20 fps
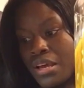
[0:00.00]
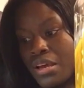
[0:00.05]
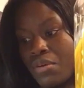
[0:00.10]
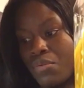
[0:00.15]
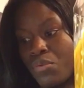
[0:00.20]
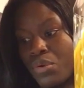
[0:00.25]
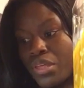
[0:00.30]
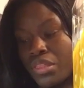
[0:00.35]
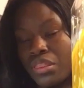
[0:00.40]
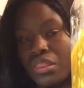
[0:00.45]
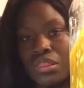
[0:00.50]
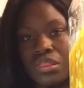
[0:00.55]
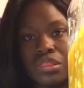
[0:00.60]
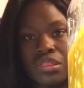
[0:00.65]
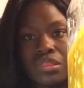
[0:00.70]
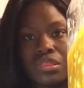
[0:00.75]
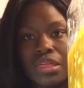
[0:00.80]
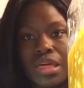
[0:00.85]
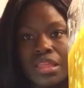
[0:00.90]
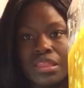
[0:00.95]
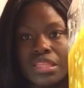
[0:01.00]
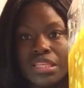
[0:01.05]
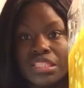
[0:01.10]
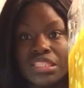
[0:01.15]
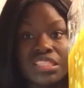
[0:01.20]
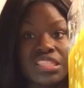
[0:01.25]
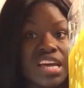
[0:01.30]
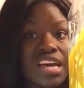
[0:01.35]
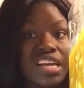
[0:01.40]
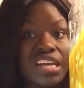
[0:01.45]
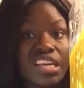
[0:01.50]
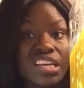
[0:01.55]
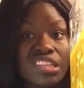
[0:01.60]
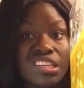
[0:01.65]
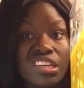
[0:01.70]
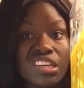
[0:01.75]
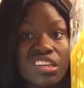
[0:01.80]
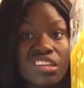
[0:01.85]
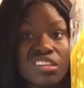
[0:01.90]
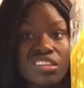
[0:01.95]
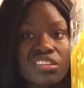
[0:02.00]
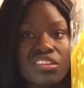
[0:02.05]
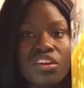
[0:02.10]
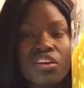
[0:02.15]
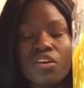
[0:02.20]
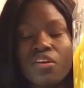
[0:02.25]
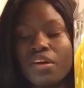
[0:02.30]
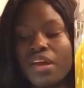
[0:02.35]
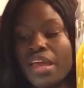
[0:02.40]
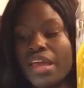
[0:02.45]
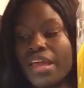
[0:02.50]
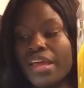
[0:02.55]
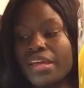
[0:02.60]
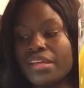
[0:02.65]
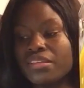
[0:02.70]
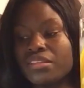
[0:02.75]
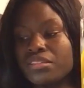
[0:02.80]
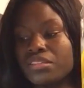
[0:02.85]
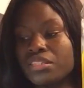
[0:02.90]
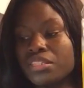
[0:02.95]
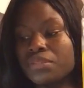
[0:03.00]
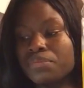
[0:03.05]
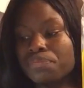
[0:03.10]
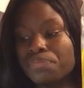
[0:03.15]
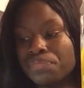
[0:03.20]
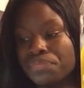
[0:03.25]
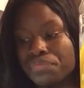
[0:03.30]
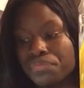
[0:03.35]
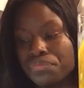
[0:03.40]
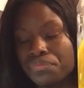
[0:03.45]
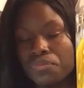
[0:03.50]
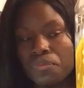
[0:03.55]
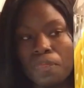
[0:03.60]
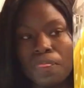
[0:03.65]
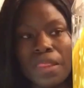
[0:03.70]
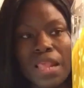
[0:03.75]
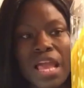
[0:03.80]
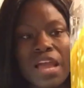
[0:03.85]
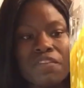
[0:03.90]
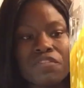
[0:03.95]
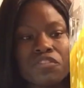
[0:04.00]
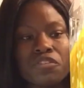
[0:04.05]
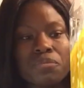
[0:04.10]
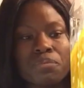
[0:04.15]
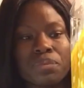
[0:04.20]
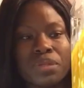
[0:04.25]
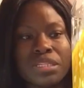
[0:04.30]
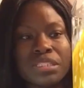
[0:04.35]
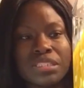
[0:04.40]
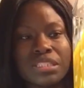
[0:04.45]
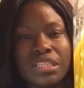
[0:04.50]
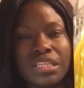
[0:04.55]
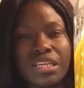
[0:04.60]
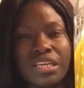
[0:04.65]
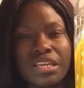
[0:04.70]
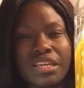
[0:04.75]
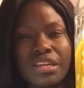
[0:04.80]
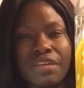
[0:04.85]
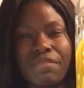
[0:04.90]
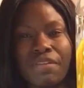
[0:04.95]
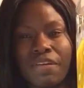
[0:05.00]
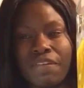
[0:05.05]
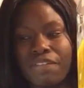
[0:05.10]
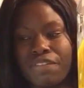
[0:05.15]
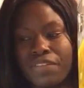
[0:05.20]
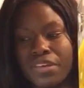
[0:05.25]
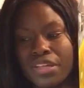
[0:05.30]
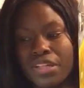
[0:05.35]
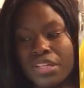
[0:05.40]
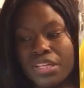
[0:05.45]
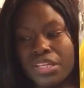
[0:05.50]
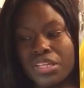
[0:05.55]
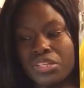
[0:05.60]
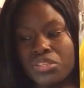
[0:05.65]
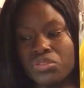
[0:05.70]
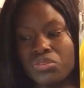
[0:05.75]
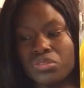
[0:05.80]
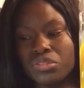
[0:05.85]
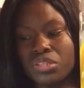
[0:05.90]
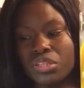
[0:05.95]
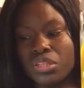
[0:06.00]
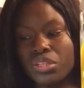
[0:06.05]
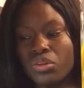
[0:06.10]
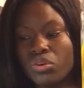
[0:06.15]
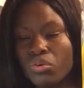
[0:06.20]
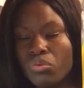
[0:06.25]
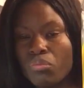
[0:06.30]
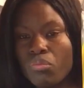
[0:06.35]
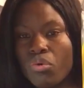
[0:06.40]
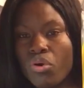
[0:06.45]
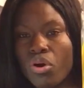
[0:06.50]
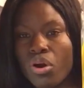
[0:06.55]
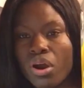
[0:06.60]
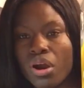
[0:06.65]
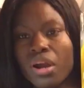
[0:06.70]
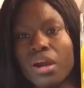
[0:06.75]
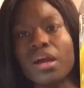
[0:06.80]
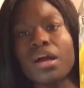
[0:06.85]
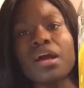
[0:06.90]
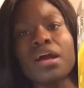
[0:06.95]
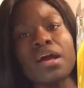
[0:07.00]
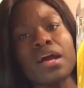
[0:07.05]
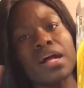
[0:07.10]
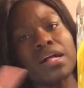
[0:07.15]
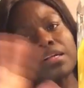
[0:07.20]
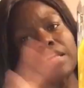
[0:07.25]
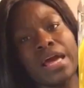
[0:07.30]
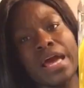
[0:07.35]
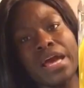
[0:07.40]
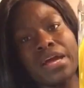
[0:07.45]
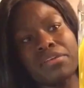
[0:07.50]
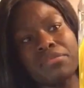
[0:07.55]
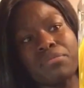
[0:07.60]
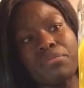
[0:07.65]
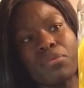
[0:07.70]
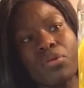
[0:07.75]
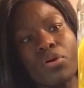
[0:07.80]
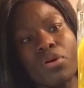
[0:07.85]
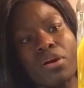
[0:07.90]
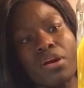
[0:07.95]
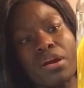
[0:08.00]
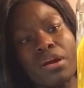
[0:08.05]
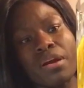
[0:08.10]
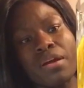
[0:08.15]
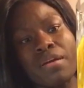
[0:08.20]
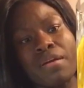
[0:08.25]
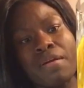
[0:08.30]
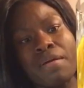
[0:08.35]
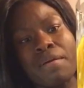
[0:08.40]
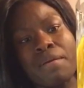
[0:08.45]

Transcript: with th this not in it, you know, and after blending it, if I feel I can use a little more, I'll add more